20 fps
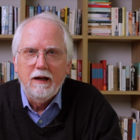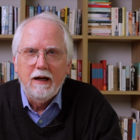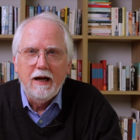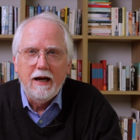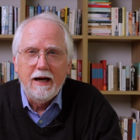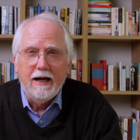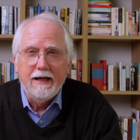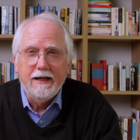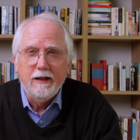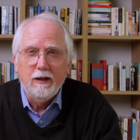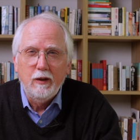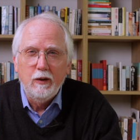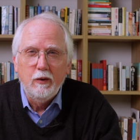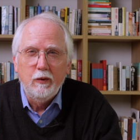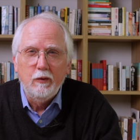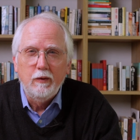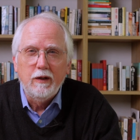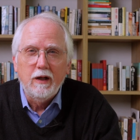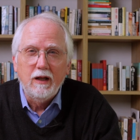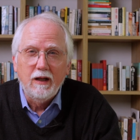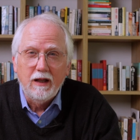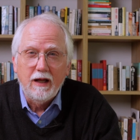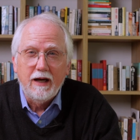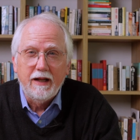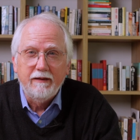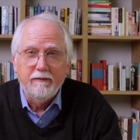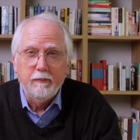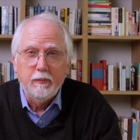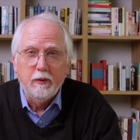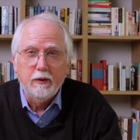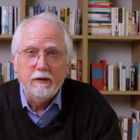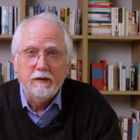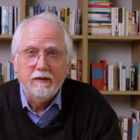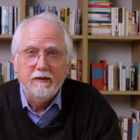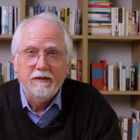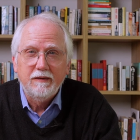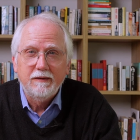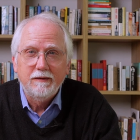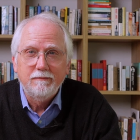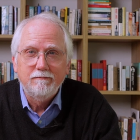I own a lot of
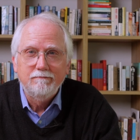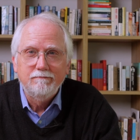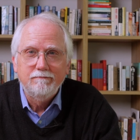books.